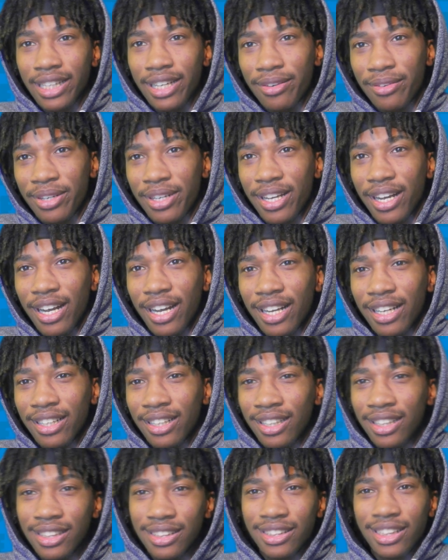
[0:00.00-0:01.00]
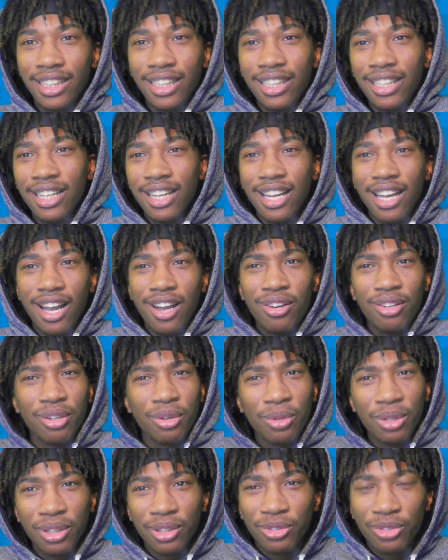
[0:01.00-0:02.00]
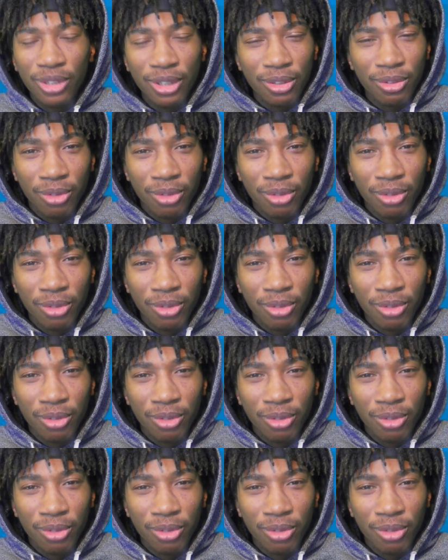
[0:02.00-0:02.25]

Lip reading: Ariane. See, I don't know what the fuck